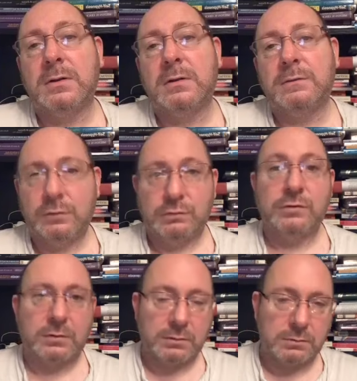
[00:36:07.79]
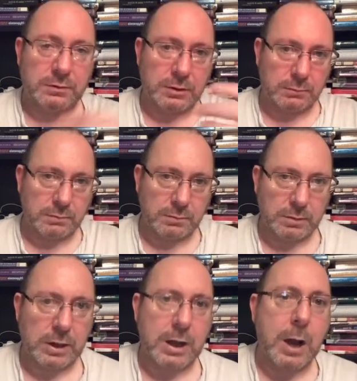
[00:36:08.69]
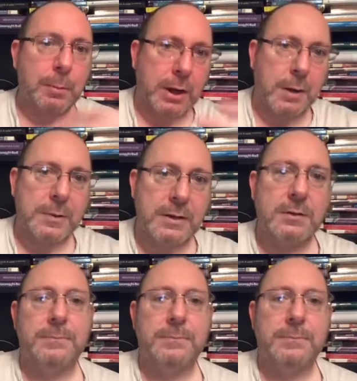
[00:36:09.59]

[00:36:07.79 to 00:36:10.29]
Future, you know, upcoming.